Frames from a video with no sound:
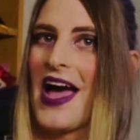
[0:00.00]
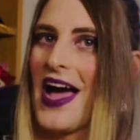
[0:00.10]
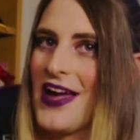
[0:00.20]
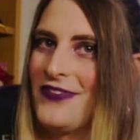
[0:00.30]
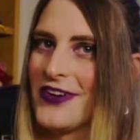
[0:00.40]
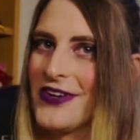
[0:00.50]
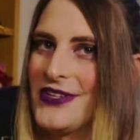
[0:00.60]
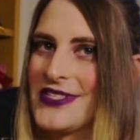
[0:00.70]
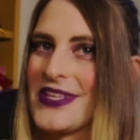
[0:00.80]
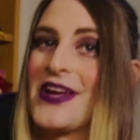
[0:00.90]
Hi
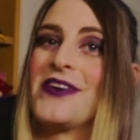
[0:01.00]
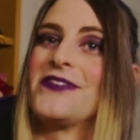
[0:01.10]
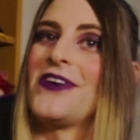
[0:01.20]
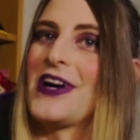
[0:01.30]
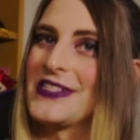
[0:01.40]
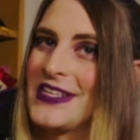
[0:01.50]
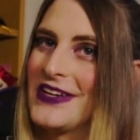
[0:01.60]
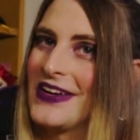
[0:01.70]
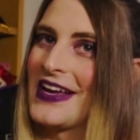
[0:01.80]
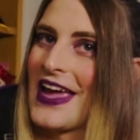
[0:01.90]
folks, FoxxC
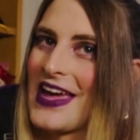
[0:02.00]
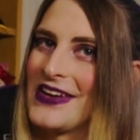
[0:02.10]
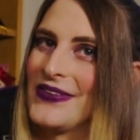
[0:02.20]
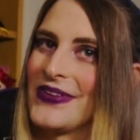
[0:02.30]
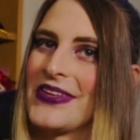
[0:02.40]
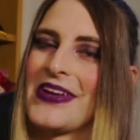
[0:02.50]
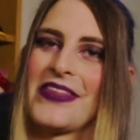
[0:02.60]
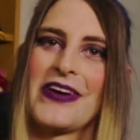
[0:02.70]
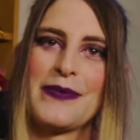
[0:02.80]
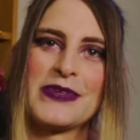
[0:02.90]
here again with another
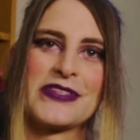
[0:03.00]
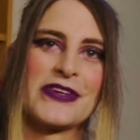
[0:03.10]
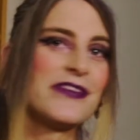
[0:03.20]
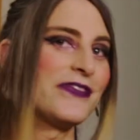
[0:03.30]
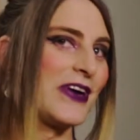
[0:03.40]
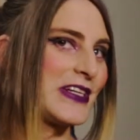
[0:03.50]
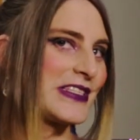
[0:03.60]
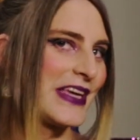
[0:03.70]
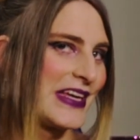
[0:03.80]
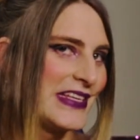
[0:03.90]
episode of
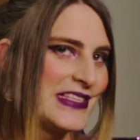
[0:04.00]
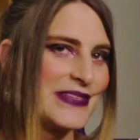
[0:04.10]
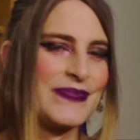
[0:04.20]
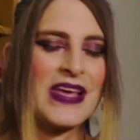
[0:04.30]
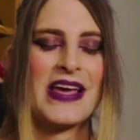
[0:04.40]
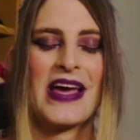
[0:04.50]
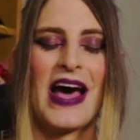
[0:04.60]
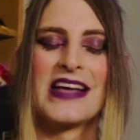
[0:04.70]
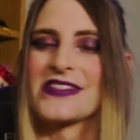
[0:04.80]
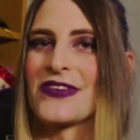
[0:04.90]
FoxxTales.
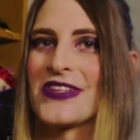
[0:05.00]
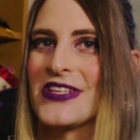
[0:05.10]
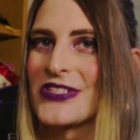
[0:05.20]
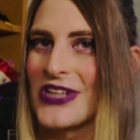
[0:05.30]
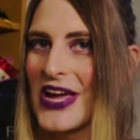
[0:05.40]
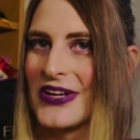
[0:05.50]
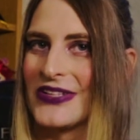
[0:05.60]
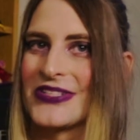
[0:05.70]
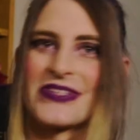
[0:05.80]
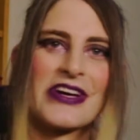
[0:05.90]
I started this channel
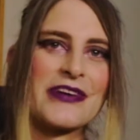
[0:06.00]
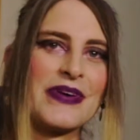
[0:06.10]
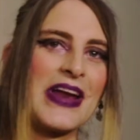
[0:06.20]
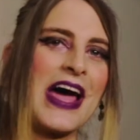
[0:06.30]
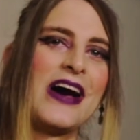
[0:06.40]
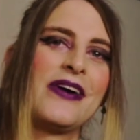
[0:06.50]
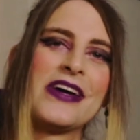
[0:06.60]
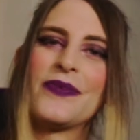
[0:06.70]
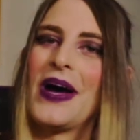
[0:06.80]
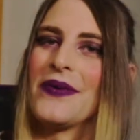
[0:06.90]
to talk about how
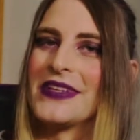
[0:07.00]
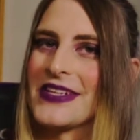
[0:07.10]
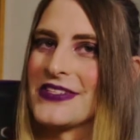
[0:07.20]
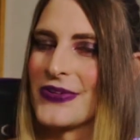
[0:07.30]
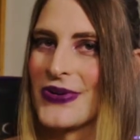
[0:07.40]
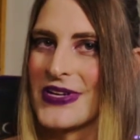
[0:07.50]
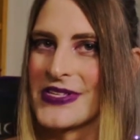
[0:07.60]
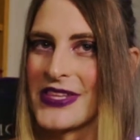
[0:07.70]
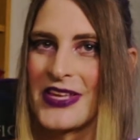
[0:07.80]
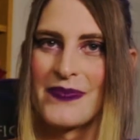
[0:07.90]
and why we tell stories
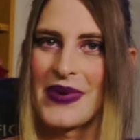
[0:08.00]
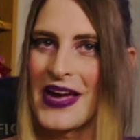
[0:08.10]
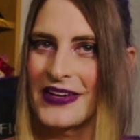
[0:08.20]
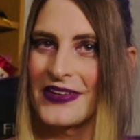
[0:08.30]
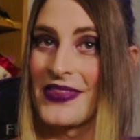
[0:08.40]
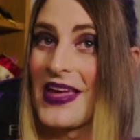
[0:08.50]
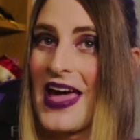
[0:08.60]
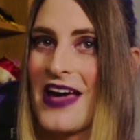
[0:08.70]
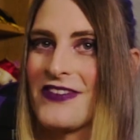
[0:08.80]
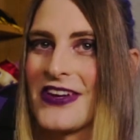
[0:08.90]
and the impact they
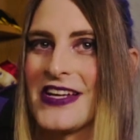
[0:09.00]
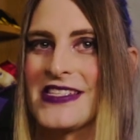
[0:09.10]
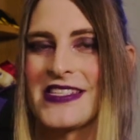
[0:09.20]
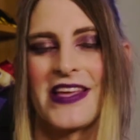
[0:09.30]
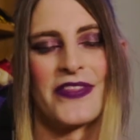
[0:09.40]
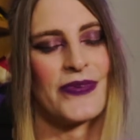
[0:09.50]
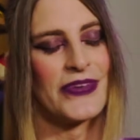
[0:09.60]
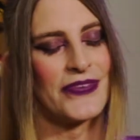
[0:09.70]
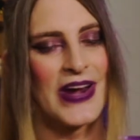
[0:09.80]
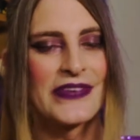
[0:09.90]
have on us and the
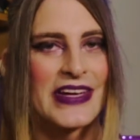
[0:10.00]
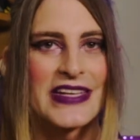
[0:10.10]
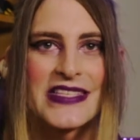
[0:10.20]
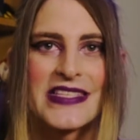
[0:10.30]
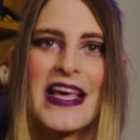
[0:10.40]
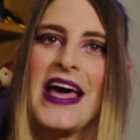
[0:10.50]
world around us.